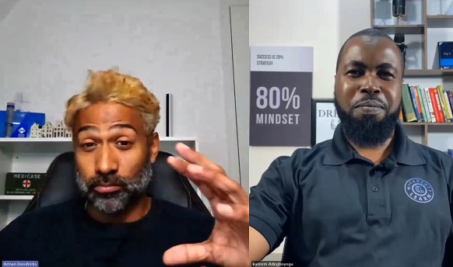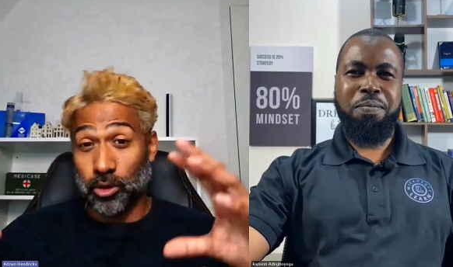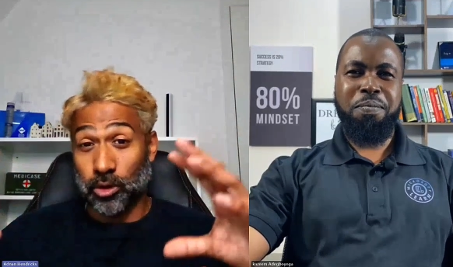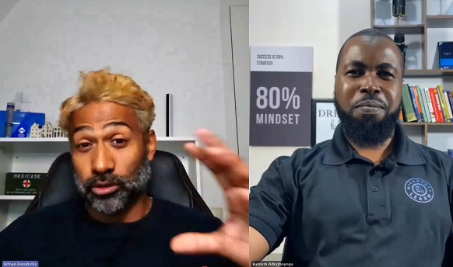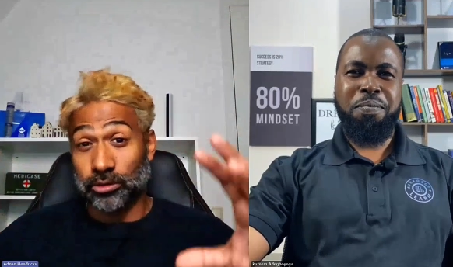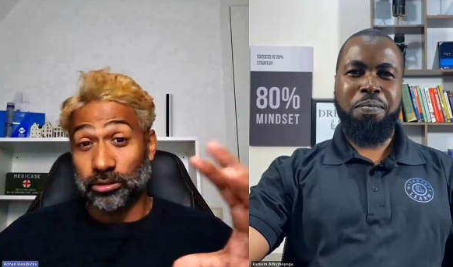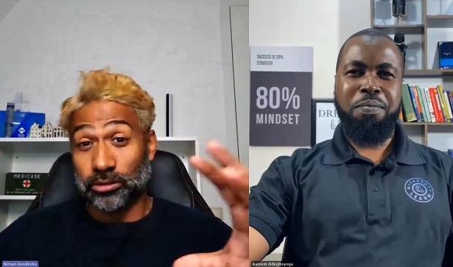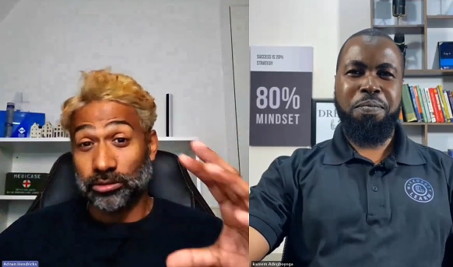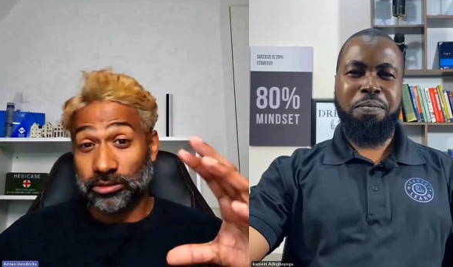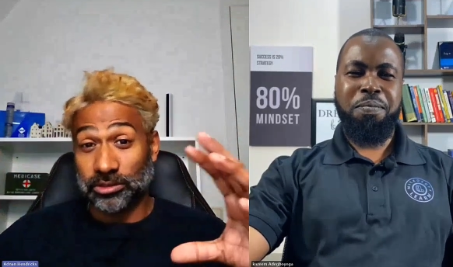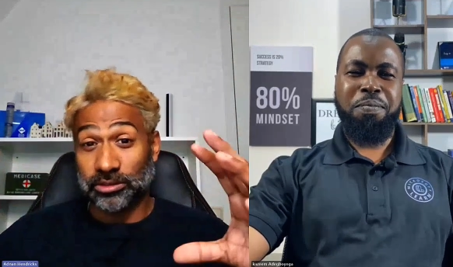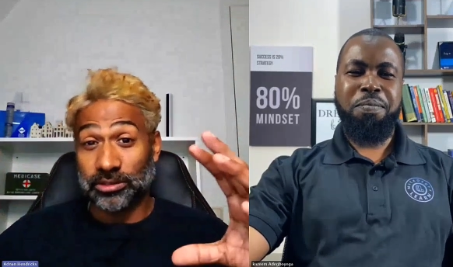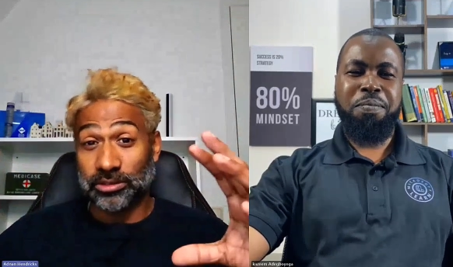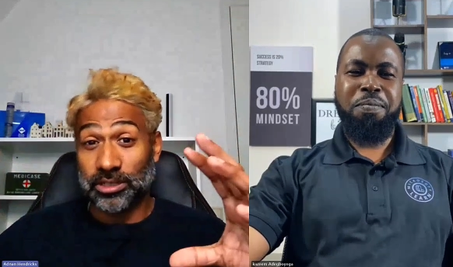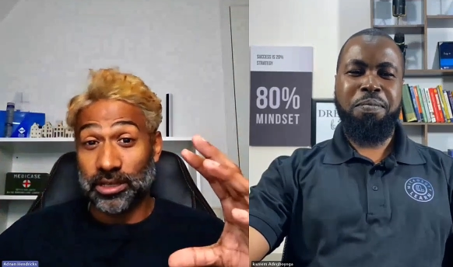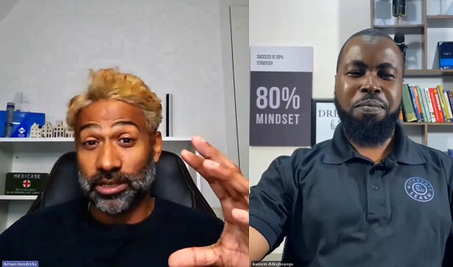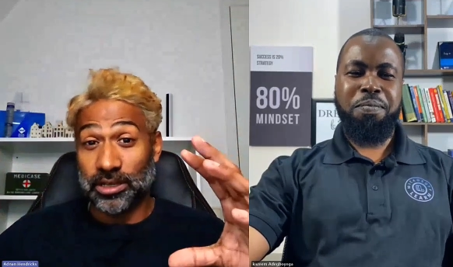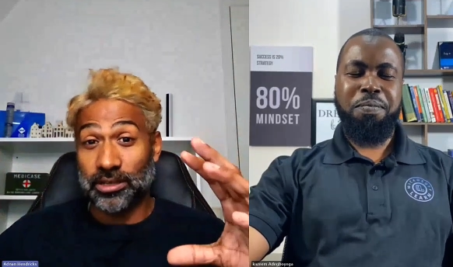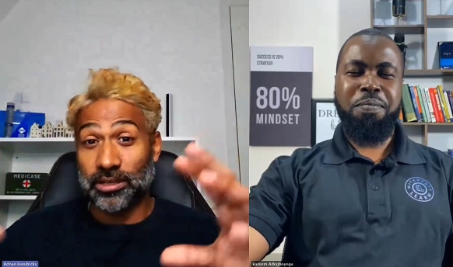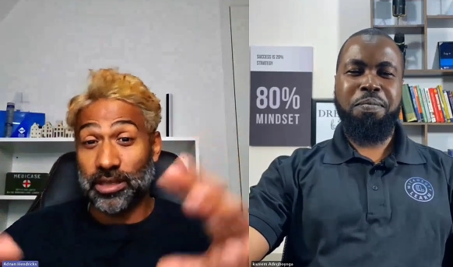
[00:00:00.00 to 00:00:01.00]
Speaker 1: models,
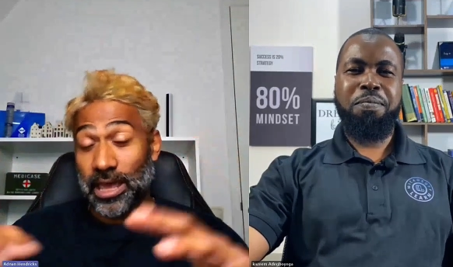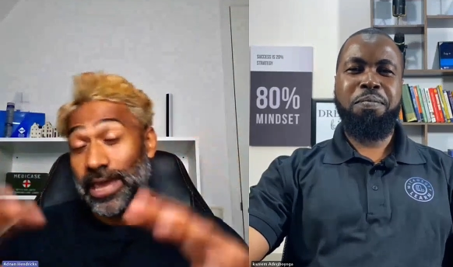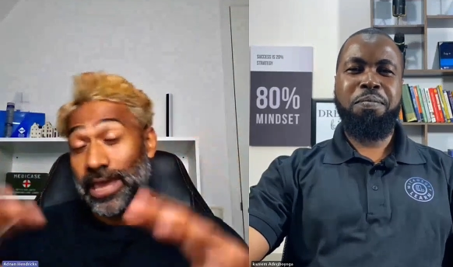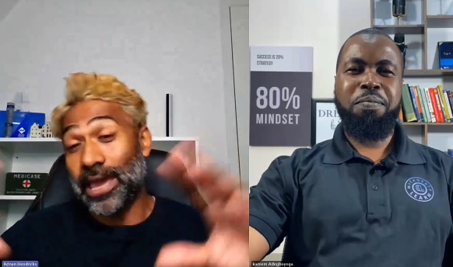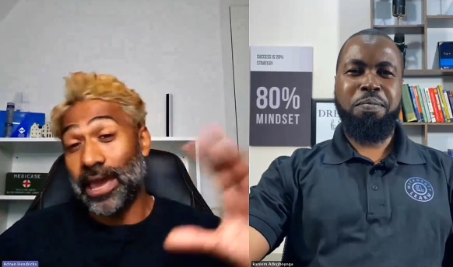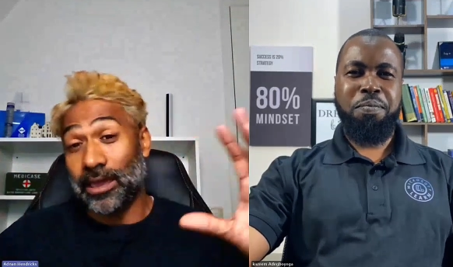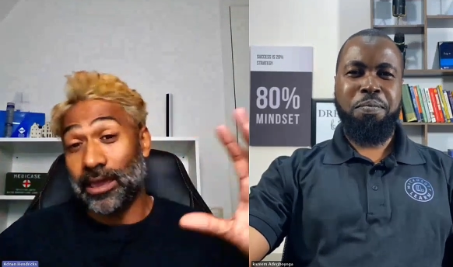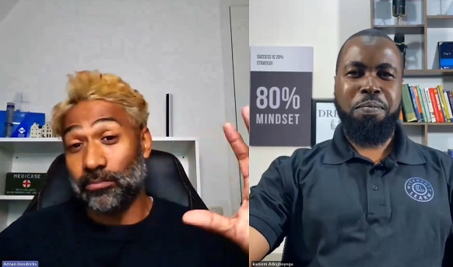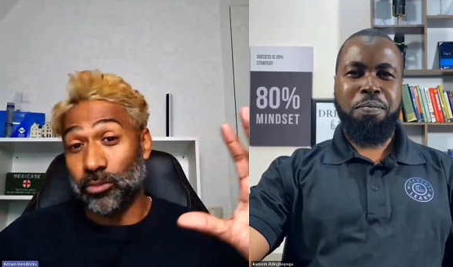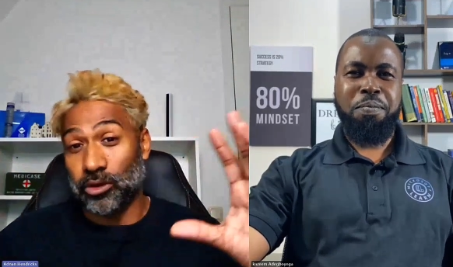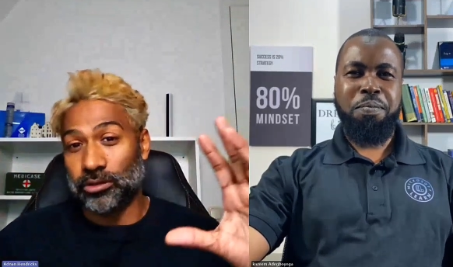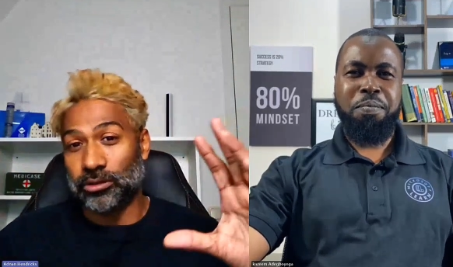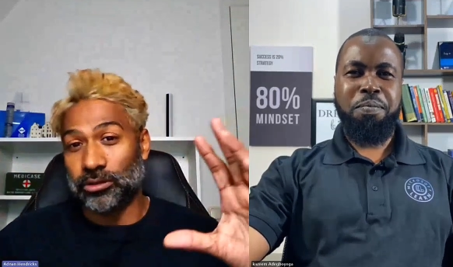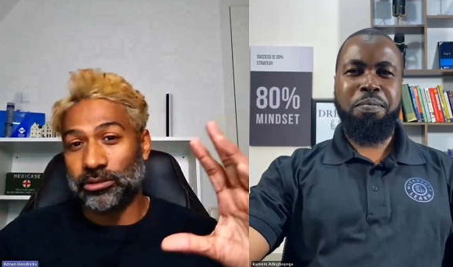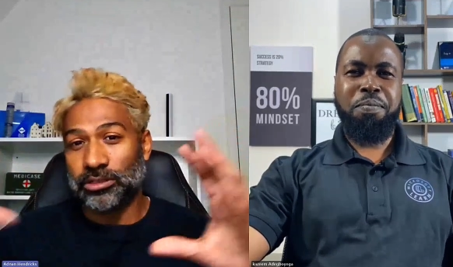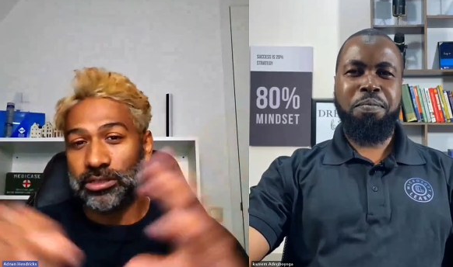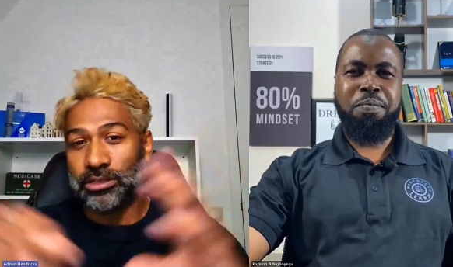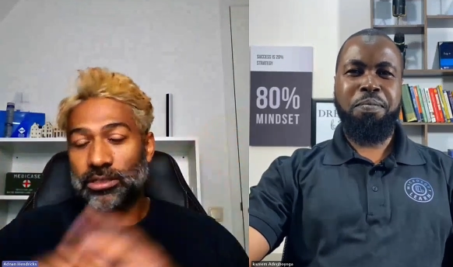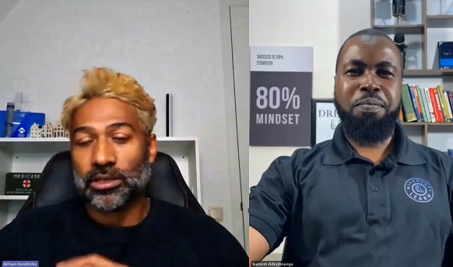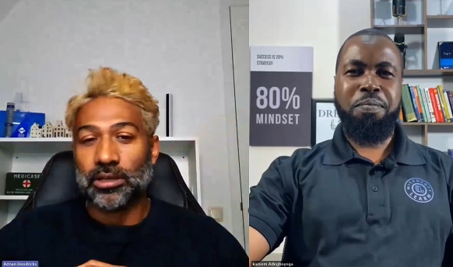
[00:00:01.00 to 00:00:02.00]
uh, AI
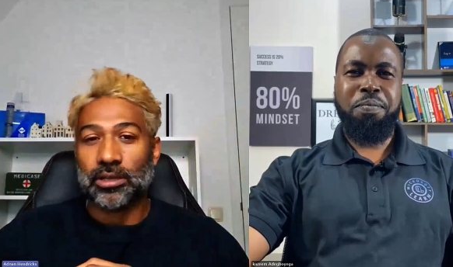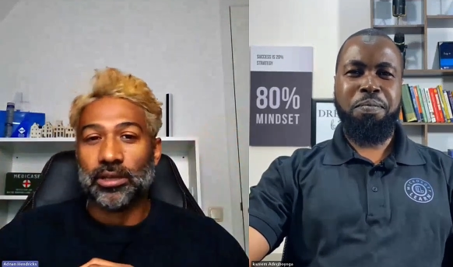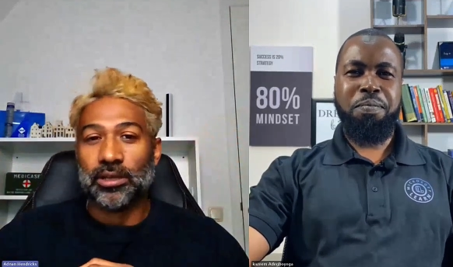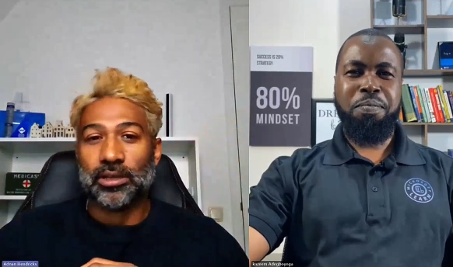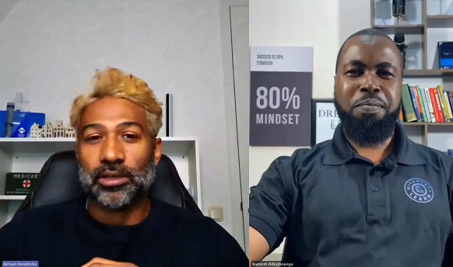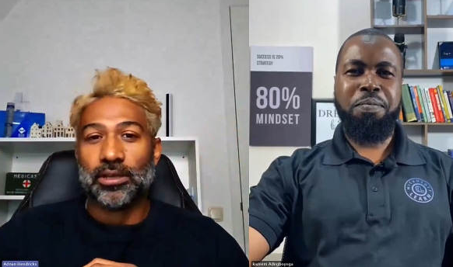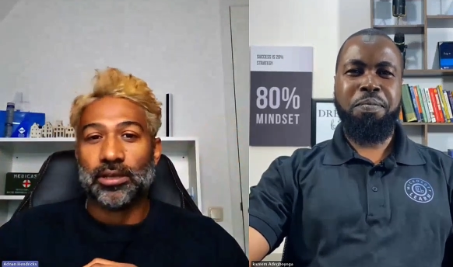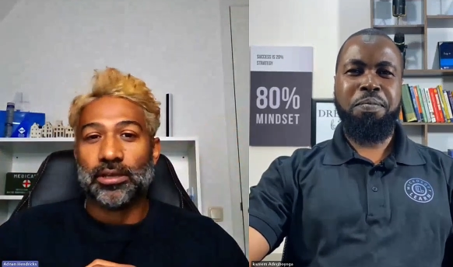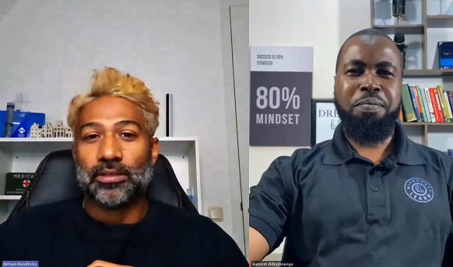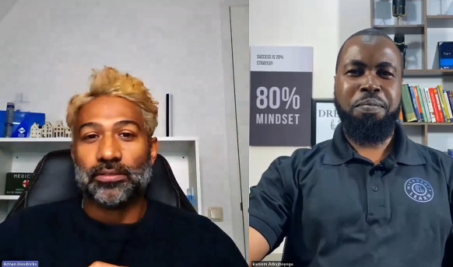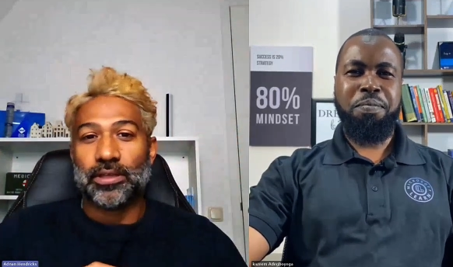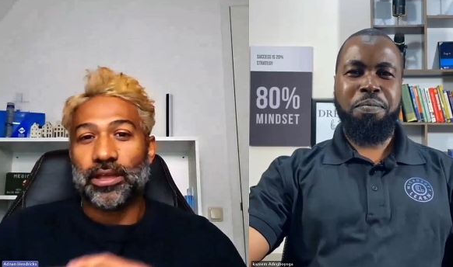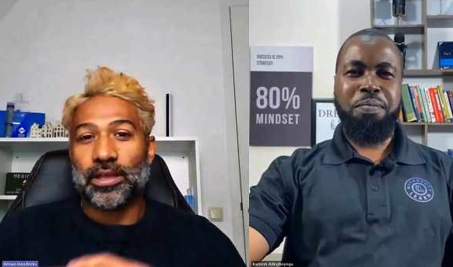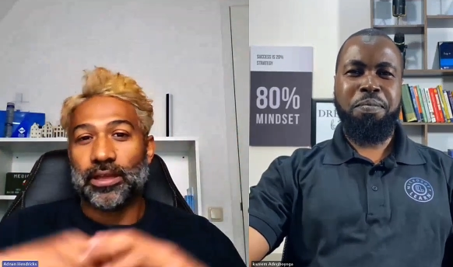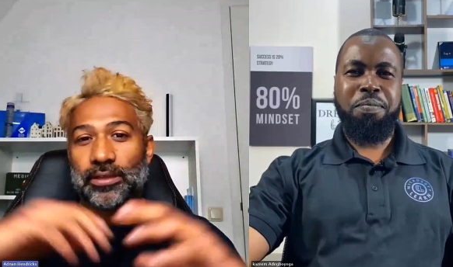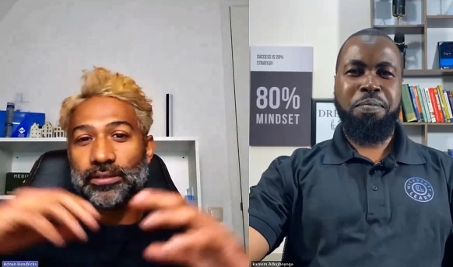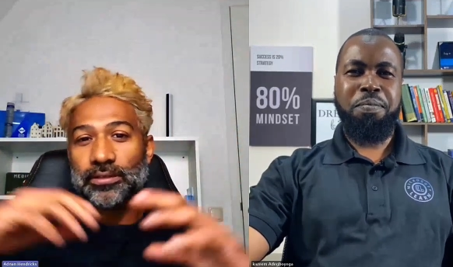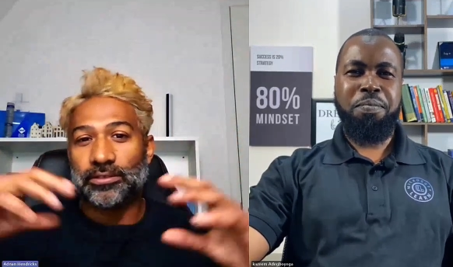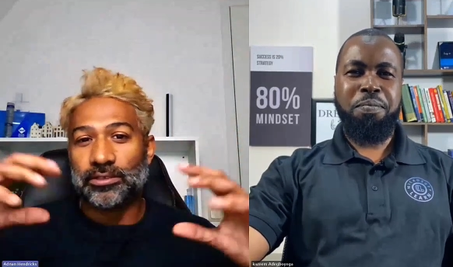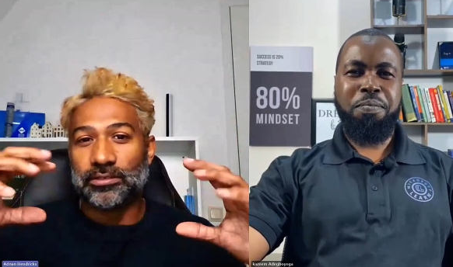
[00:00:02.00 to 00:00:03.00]
models,
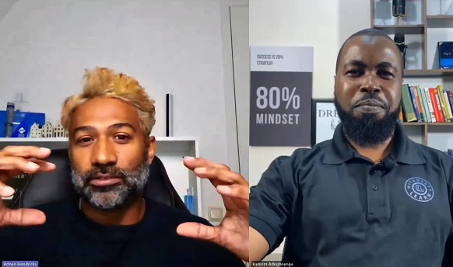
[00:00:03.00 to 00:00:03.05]
that